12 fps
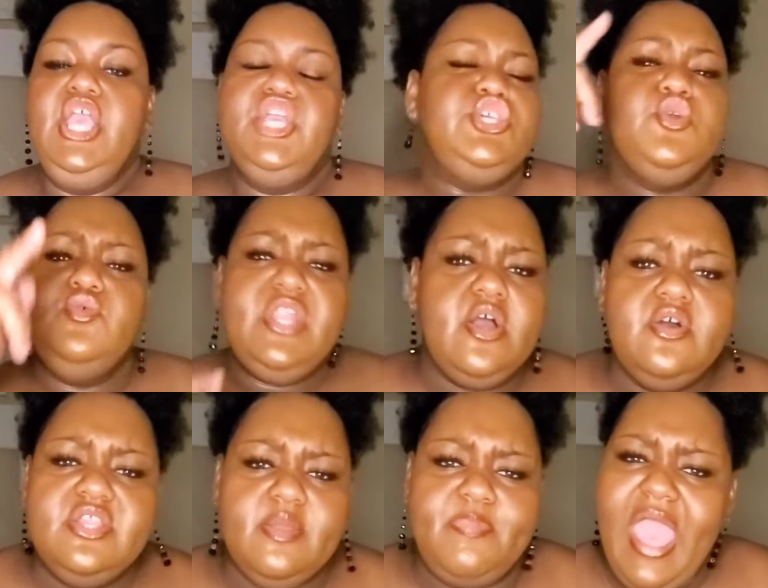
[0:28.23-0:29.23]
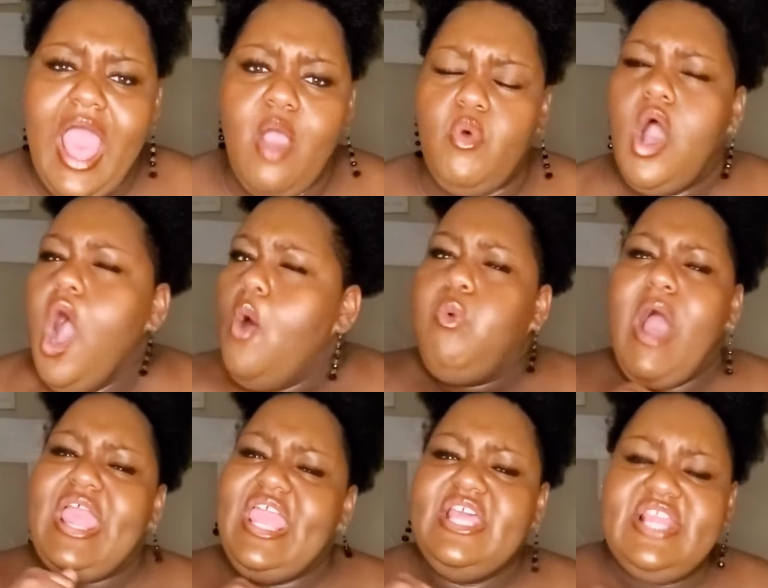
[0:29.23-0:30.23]
You kneeled in power
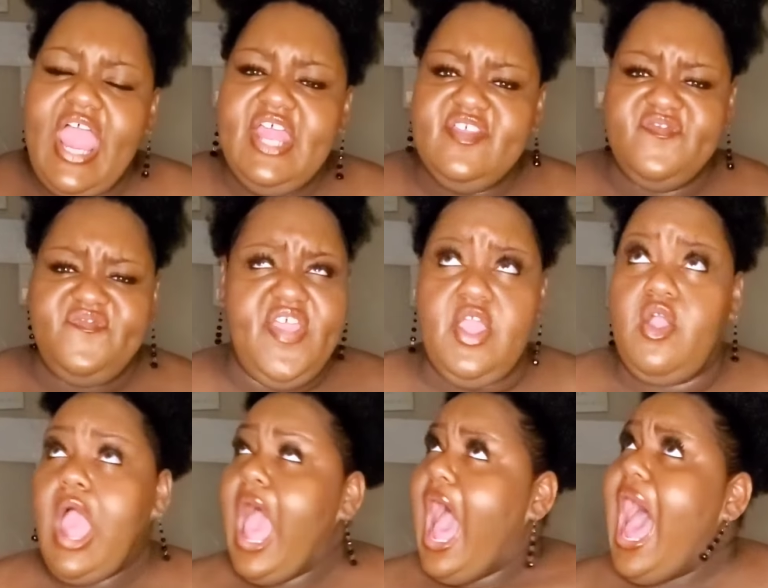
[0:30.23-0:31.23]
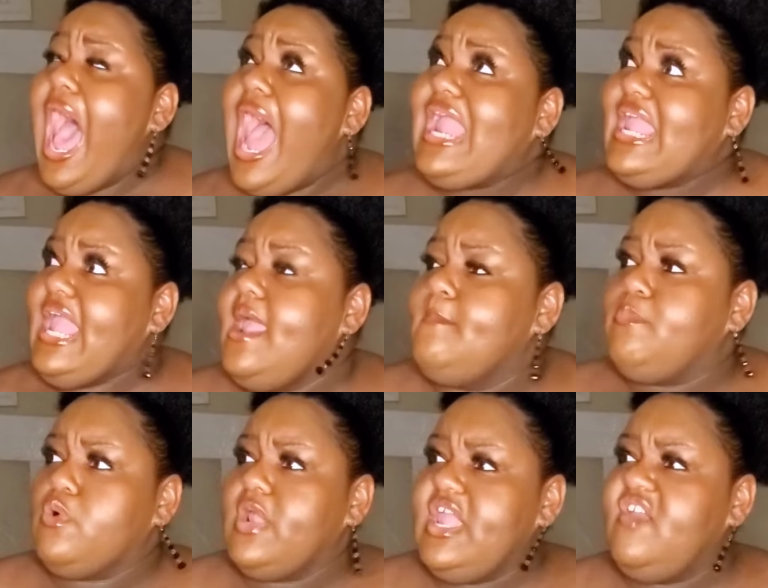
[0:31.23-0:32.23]
while he laid in fear. I can't
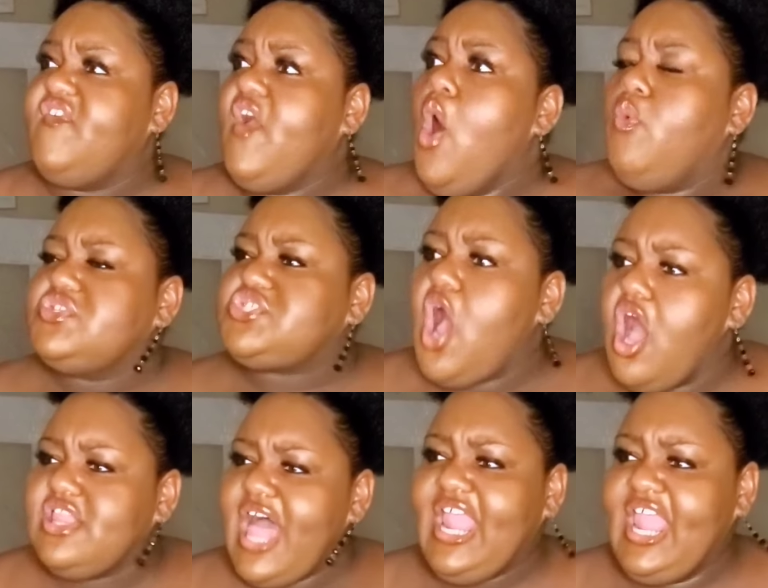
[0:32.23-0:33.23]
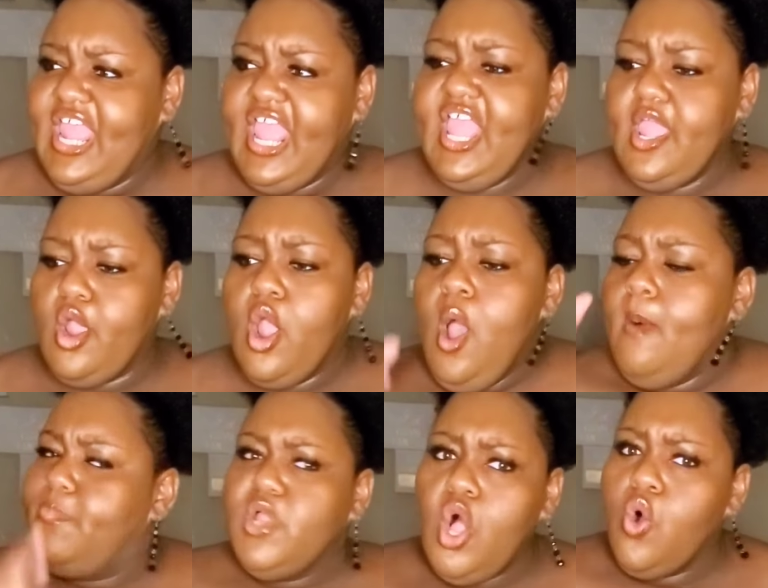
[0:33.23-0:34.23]
breathe was all I can hear.
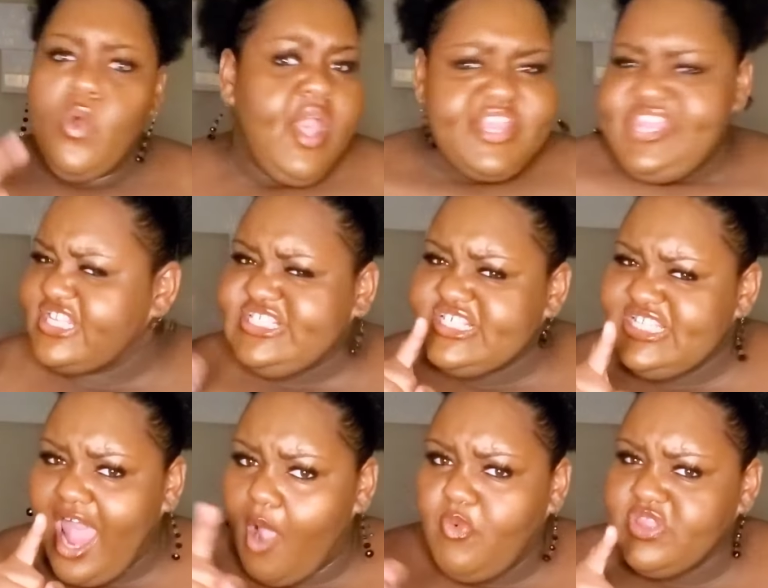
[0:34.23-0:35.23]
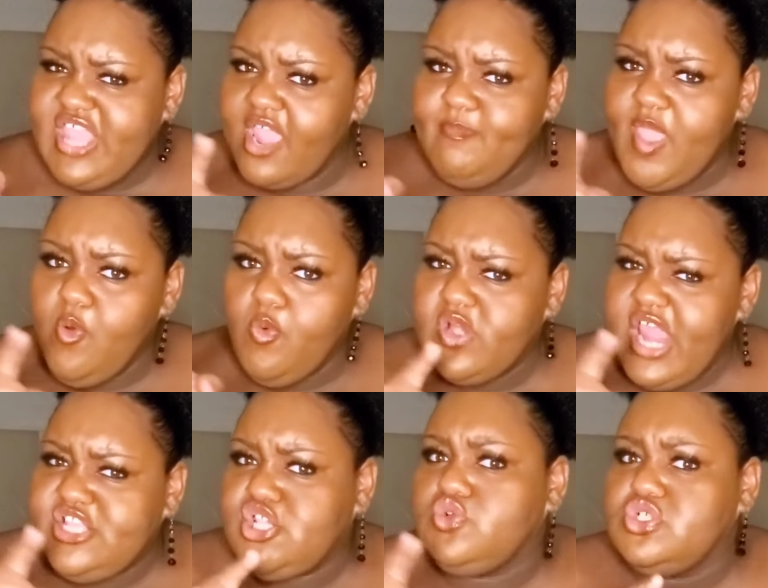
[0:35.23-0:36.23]
Blue, this is not what they meant when
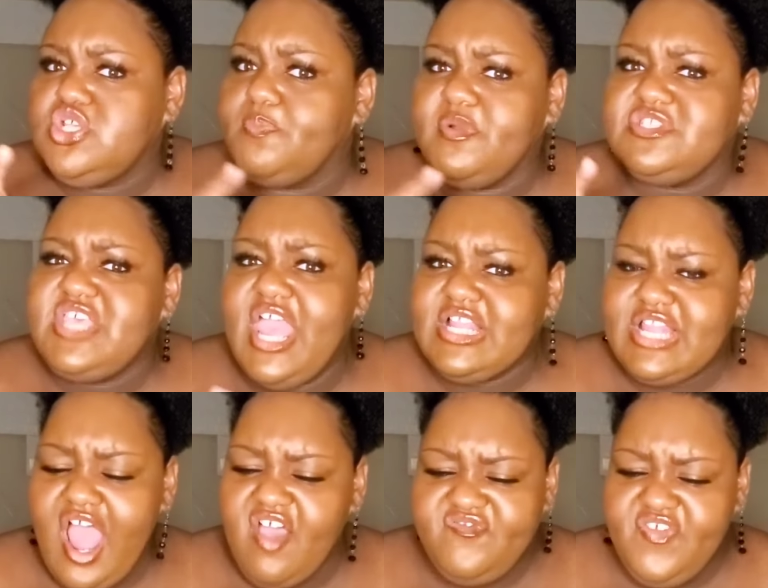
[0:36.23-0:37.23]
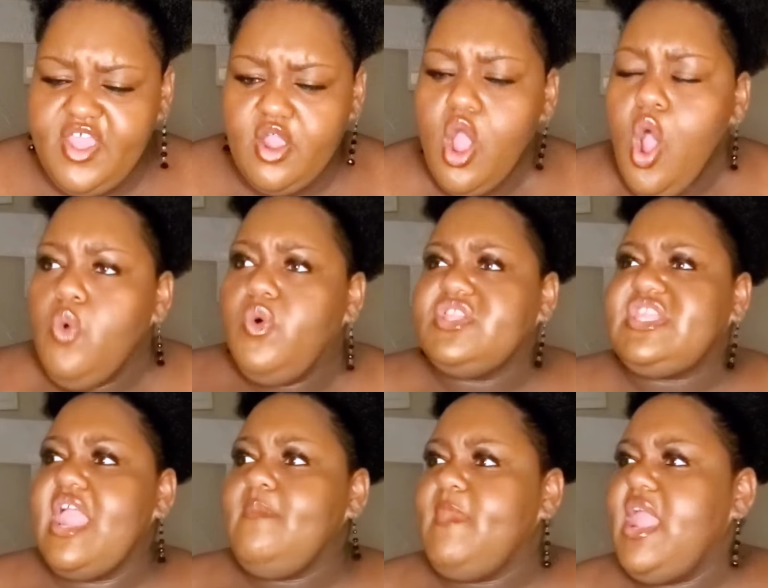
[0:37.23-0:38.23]
they told us to protect our fear. What
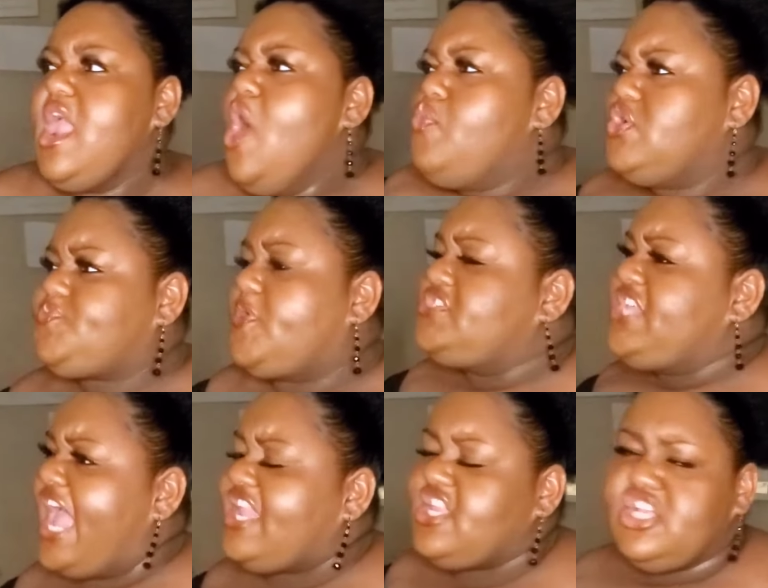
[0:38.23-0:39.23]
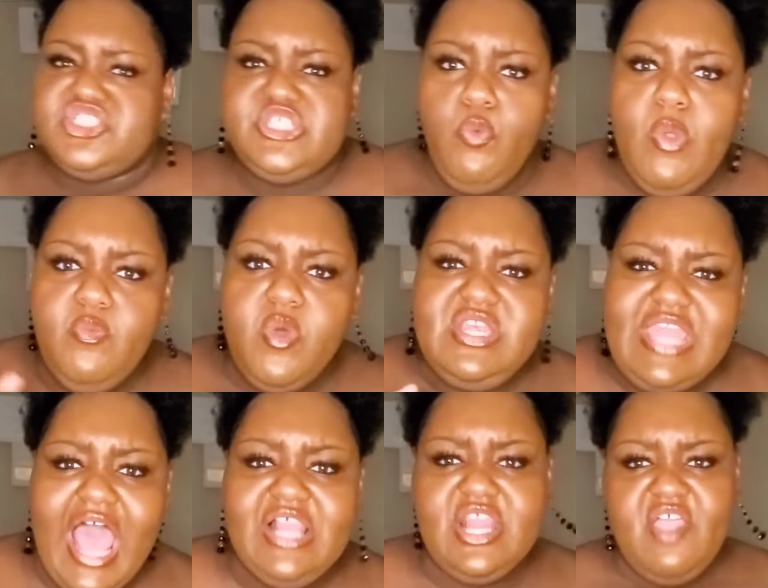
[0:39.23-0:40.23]
they meant was protect us so we would
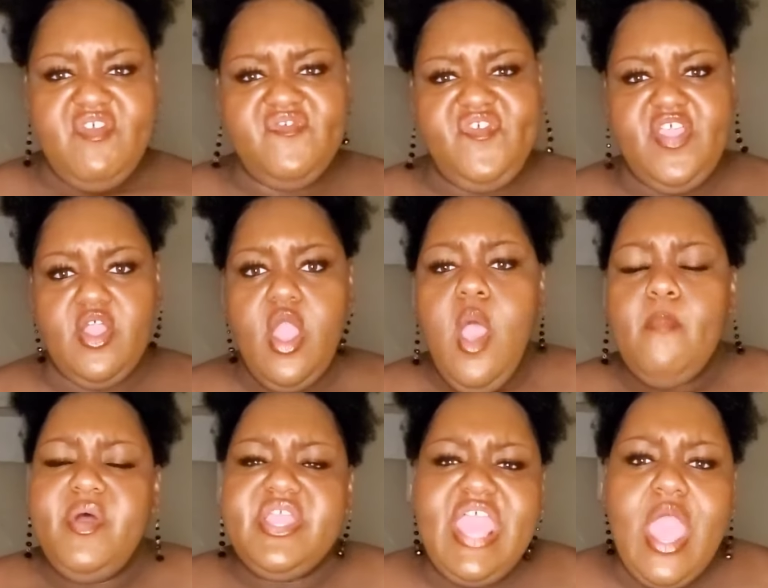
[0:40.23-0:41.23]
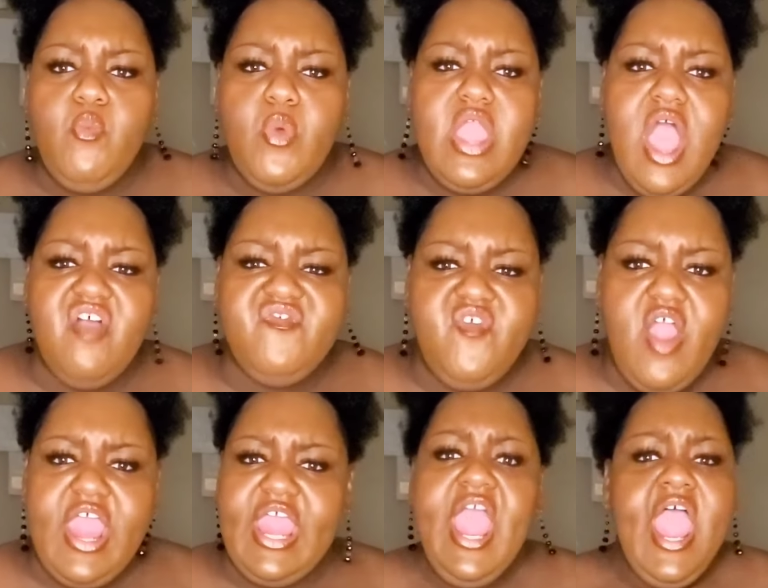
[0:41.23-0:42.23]
not live in fear, but yet we are
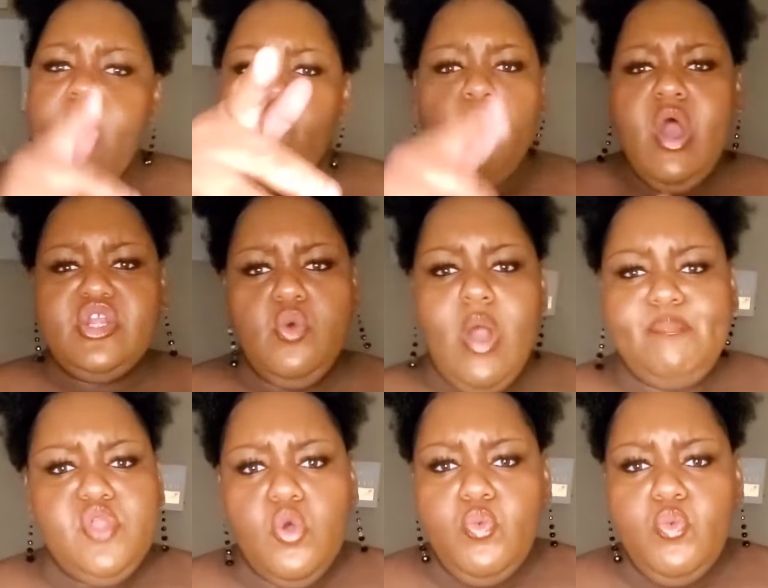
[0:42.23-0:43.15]
afraid and wonder what Blue